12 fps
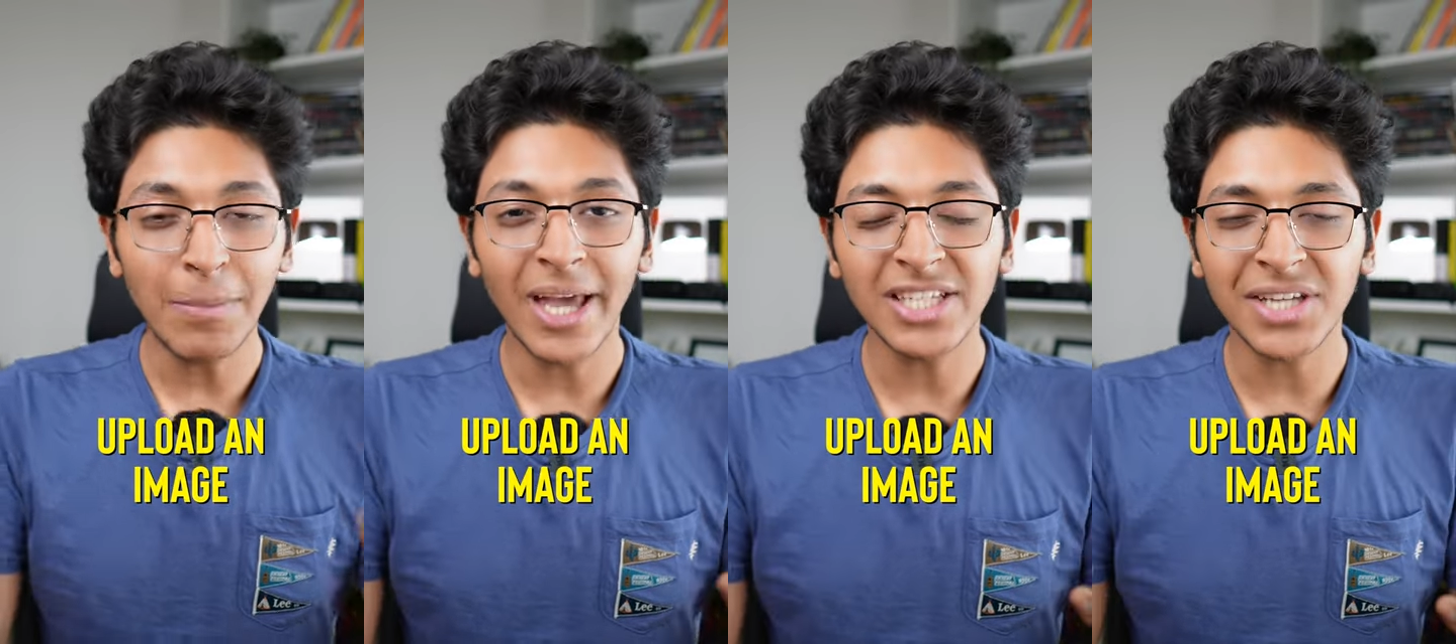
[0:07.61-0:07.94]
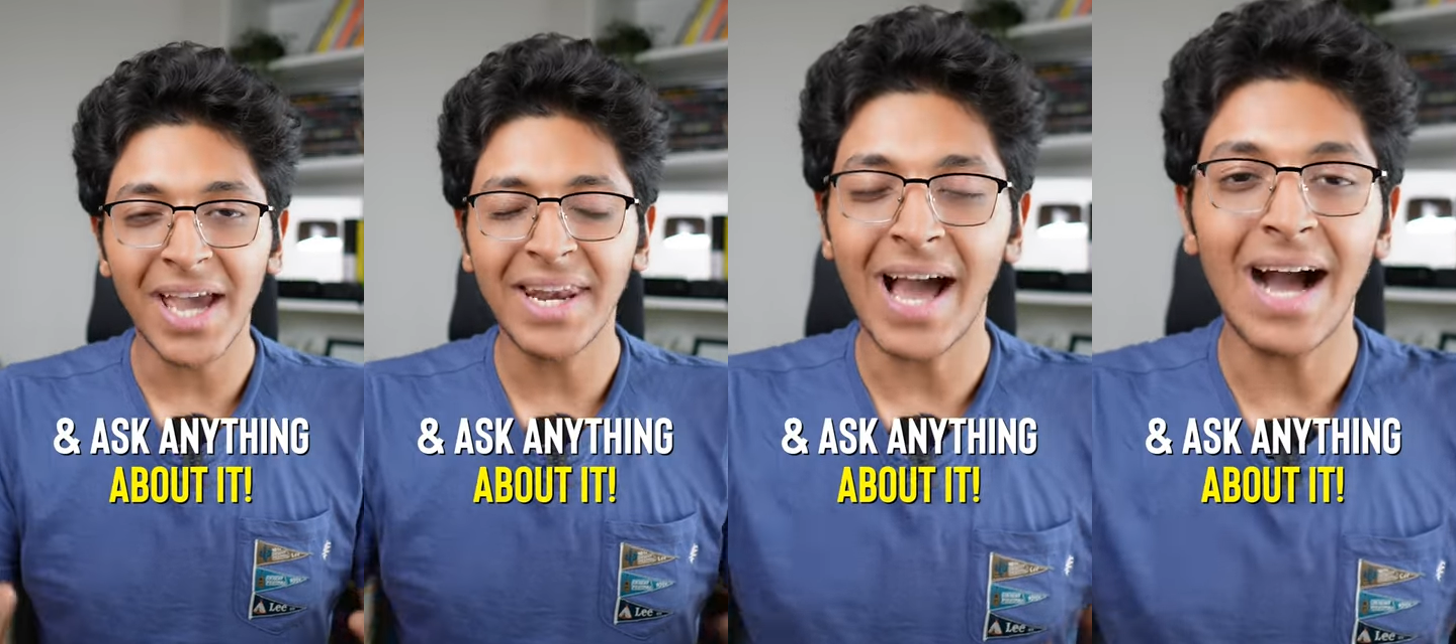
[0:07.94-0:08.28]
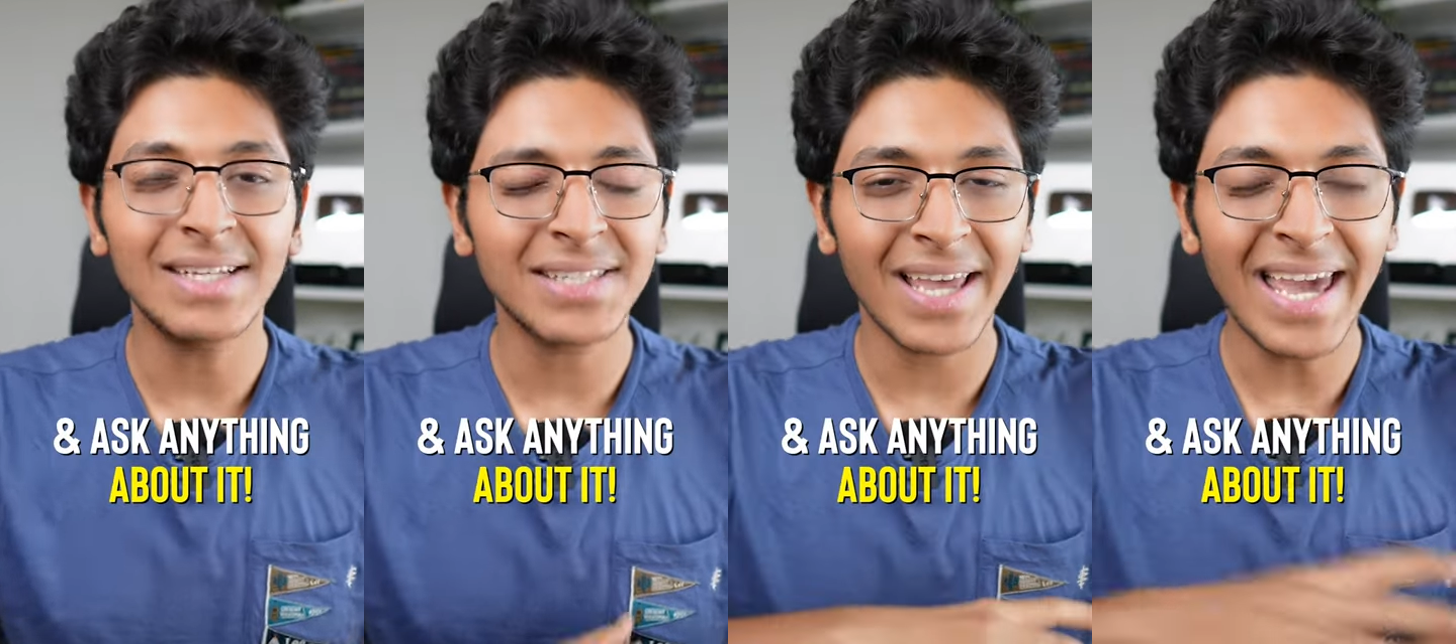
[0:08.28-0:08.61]
image and
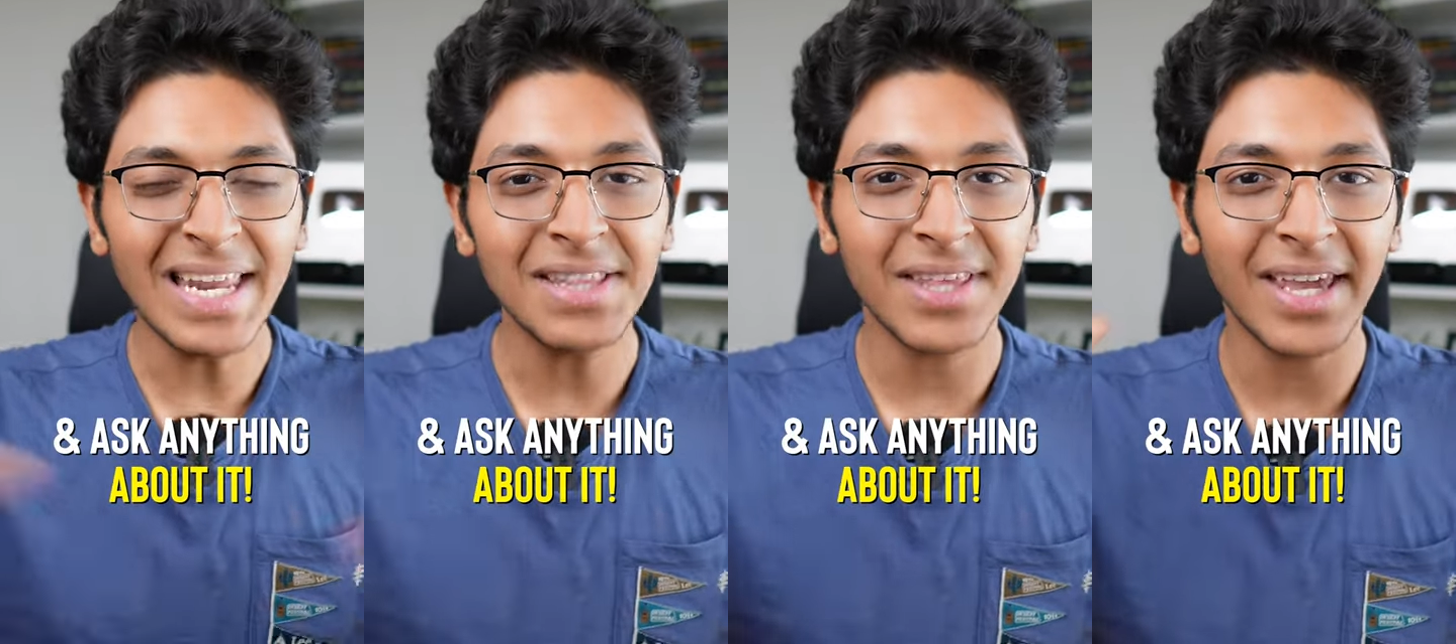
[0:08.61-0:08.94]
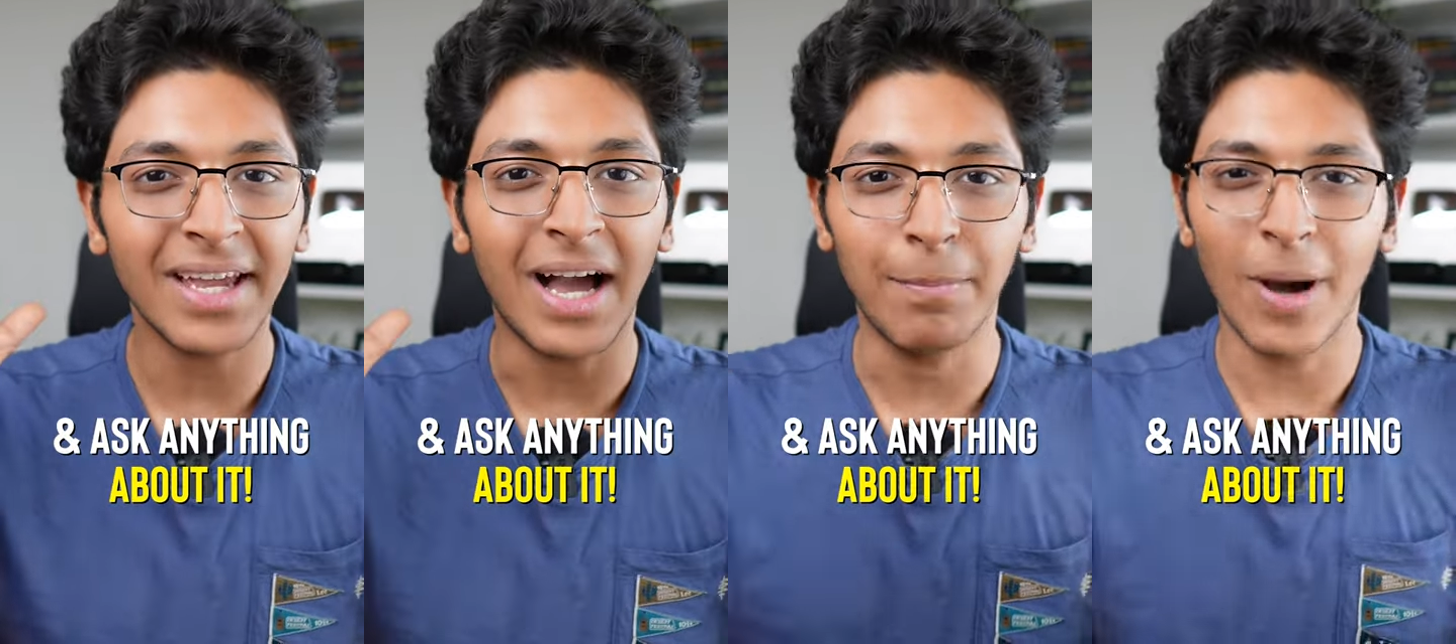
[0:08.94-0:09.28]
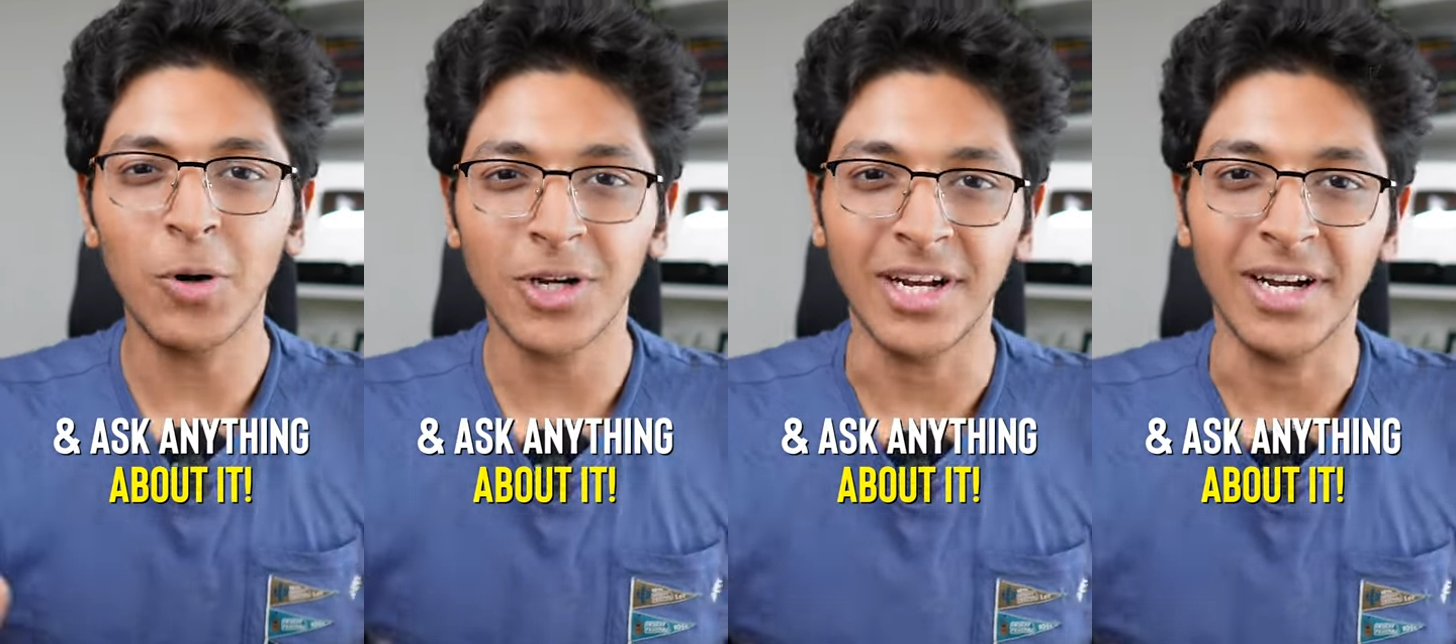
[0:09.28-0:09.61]
ask anything about